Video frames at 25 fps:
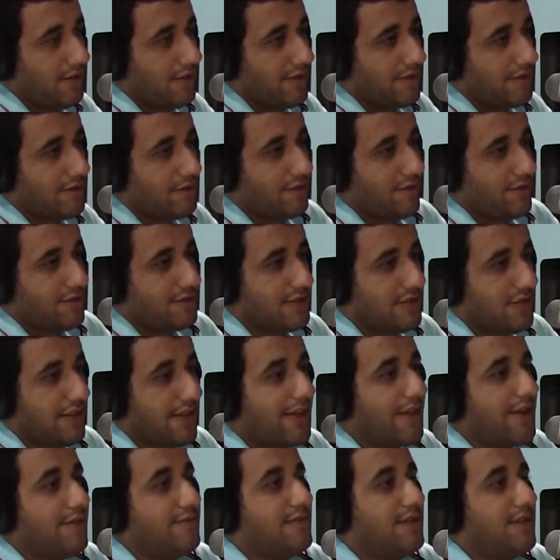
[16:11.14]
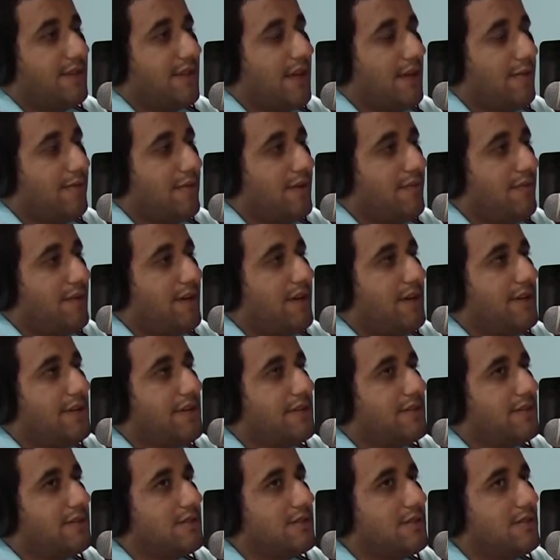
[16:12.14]
The first thing came in mind
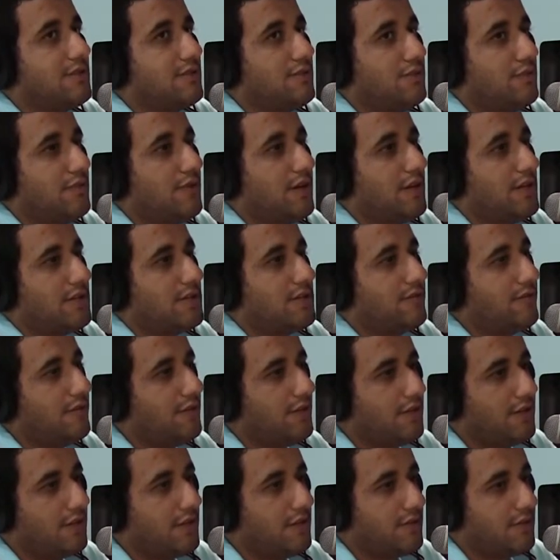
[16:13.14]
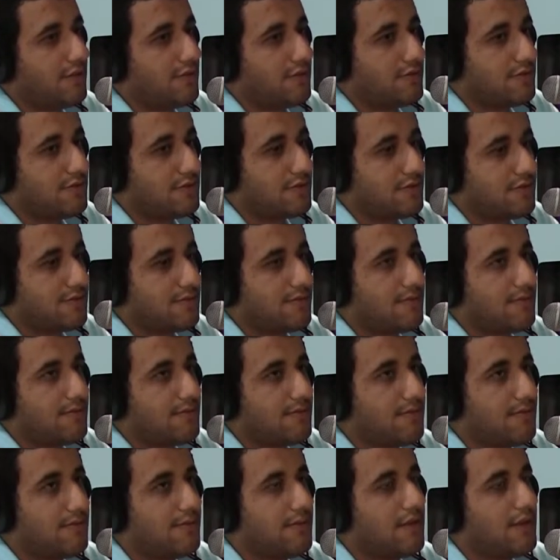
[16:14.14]
is to watch videos
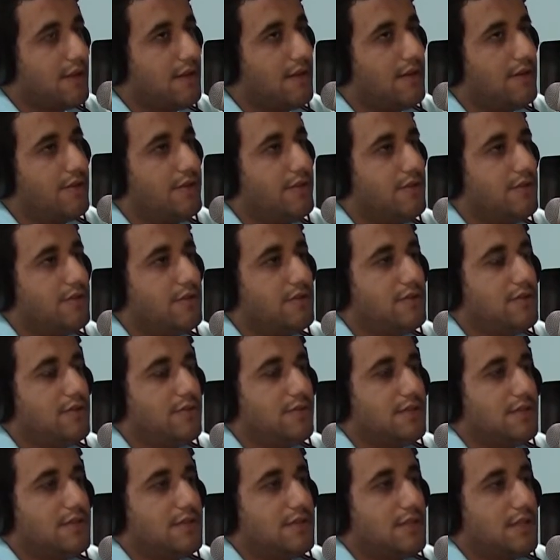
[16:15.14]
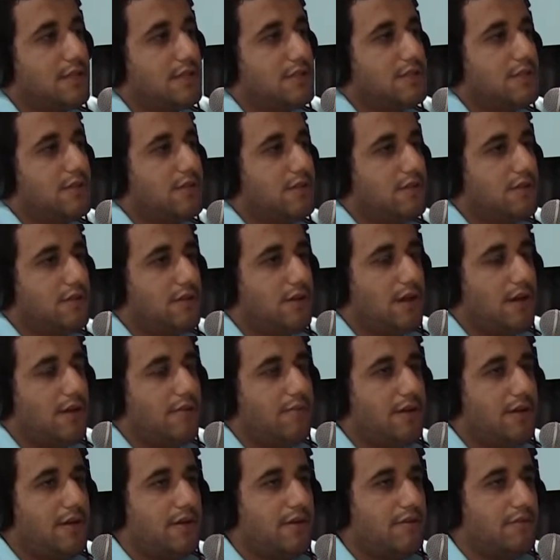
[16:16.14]
on YouTube and such
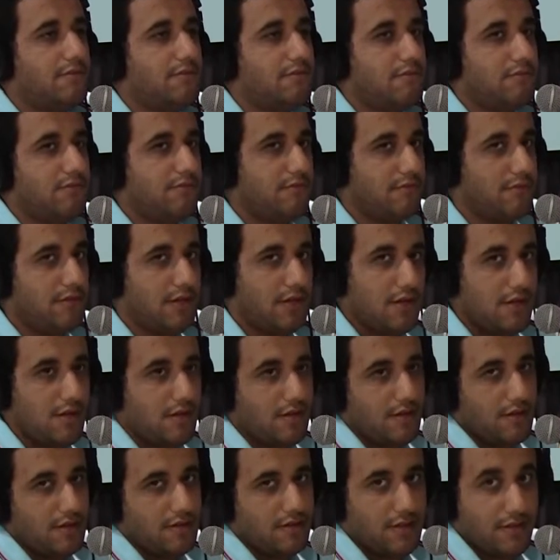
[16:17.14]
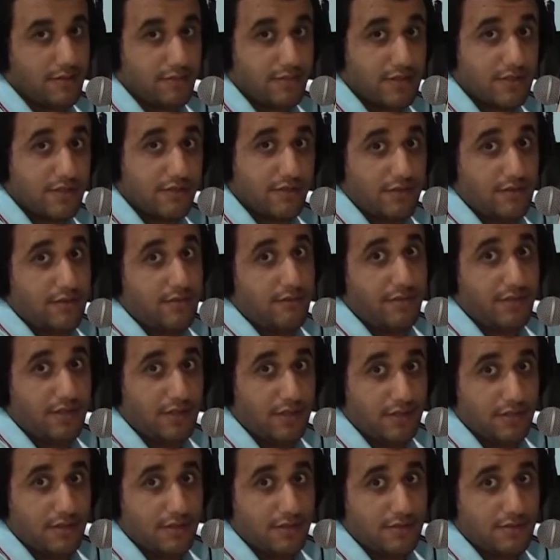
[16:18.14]
about tips for
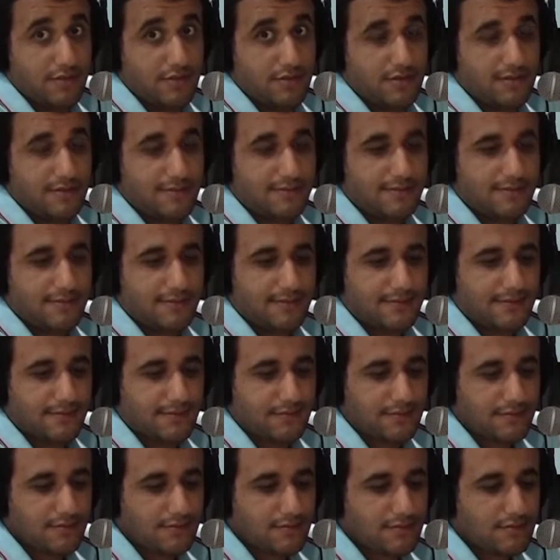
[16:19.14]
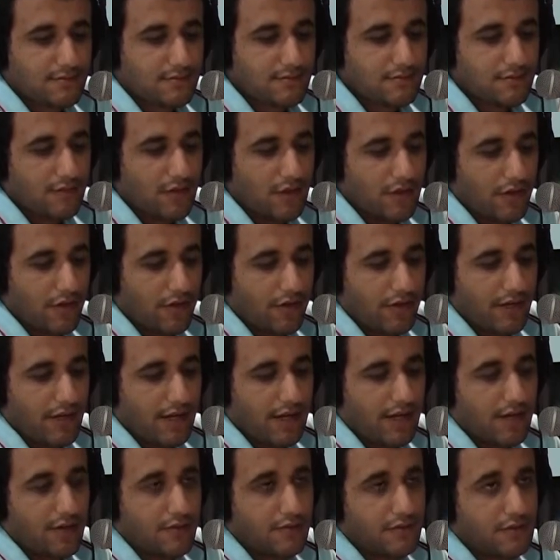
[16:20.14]
beginners on
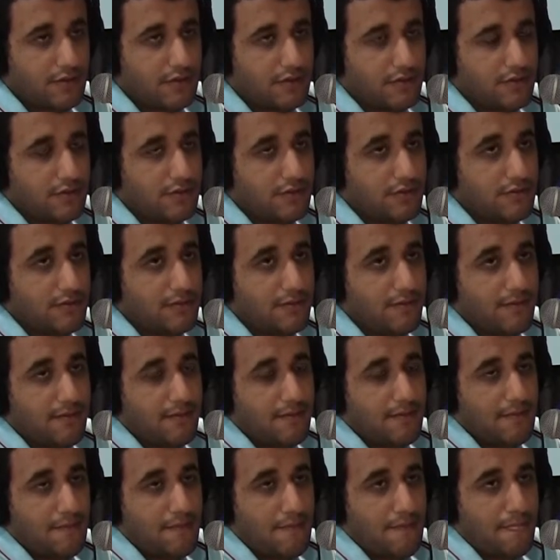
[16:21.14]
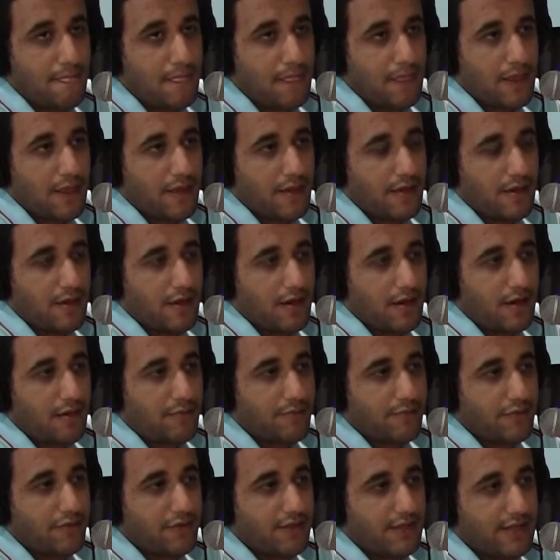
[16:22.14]
how to
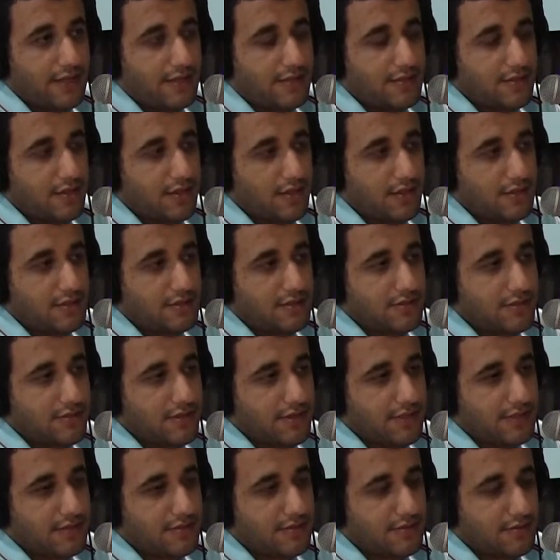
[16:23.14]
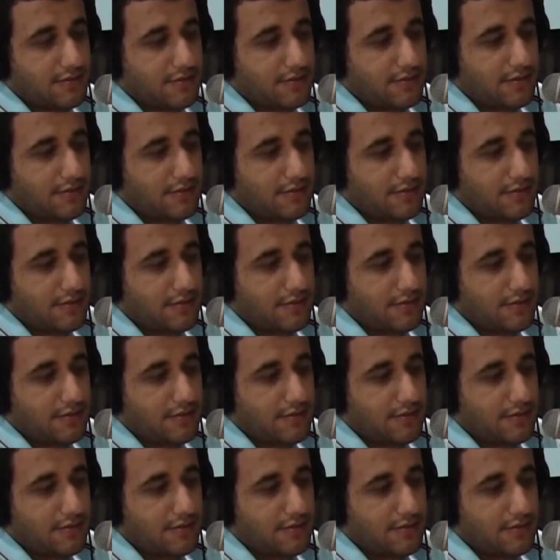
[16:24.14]
operate Illustrator.